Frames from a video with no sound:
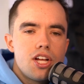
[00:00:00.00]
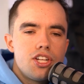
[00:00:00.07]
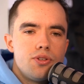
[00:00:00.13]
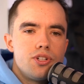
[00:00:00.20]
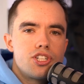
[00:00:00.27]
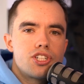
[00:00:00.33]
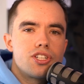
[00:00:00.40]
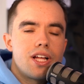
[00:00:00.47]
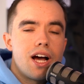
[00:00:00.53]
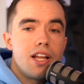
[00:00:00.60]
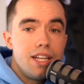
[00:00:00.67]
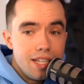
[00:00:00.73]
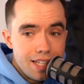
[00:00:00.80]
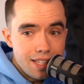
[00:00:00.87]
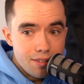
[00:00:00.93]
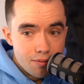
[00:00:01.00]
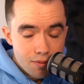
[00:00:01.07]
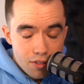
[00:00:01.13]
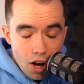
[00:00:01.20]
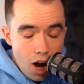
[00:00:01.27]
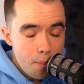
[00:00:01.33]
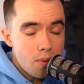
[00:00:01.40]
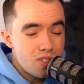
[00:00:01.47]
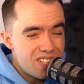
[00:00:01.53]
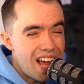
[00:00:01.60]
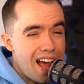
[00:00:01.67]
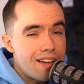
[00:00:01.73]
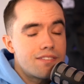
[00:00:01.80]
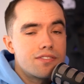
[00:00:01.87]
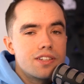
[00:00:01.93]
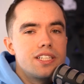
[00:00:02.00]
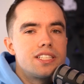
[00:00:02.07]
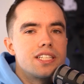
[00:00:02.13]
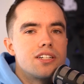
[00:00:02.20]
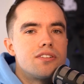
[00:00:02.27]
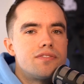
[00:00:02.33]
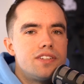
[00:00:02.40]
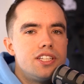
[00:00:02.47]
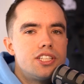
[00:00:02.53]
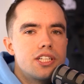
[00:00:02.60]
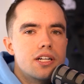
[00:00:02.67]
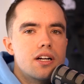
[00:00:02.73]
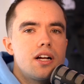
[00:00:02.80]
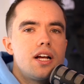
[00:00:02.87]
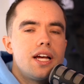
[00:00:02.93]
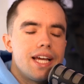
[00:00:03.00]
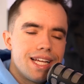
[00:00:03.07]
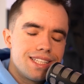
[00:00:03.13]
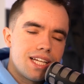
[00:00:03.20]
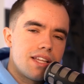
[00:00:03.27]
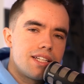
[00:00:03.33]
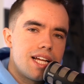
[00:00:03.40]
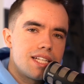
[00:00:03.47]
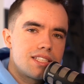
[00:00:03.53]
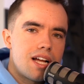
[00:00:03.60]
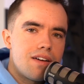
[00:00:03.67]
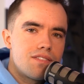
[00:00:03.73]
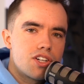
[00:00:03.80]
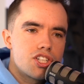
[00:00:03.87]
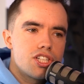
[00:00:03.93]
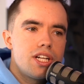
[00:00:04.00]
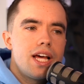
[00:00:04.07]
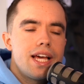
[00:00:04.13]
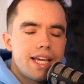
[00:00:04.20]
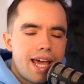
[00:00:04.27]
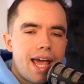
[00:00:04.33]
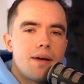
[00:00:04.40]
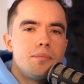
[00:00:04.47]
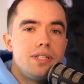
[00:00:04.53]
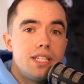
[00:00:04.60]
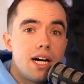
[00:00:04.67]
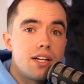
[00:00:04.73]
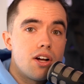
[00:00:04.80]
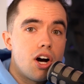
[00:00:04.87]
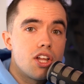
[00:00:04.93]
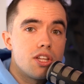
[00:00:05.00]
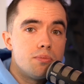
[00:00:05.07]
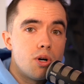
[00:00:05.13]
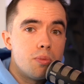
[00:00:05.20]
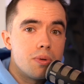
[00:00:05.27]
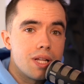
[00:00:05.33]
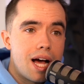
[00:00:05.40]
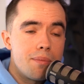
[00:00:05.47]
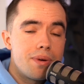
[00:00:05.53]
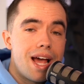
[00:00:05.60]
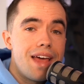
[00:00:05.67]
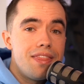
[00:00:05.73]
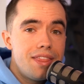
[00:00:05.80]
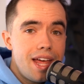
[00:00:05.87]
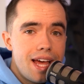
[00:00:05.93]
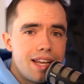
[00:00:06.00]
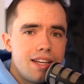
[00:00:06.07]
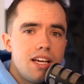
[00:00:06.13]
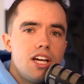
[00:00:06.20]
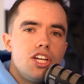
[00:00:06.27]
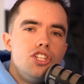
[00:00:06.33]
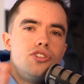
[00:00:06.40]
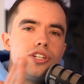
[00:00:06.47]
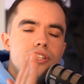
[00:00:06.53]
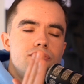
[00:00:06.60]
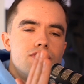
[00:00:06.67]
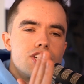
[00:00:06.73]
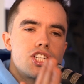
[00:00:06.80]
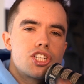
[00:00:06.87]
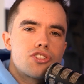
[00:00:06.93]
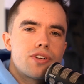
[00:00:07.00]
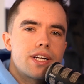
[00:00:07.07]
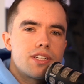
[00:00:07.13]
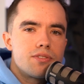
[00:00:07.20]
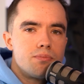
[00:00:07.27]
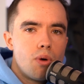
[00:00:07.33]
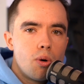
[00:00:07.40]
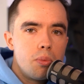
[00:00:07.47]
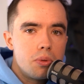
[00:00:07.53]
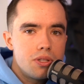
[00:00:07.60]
to ensure that almost every single feature inside the desktop version can be done on the mobile app. And then you can restrict mobile